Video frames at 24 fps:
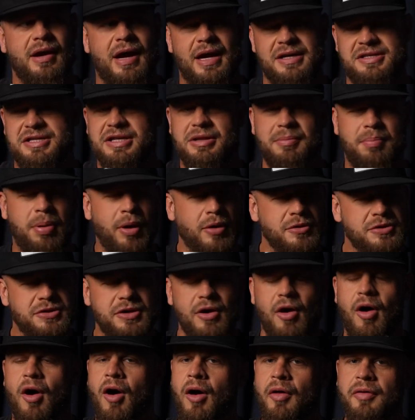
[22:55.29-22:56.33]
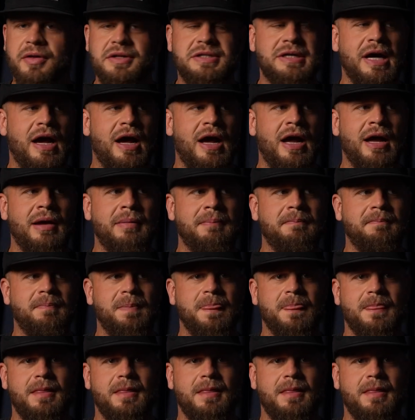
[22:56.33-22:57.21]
I see the post all the time.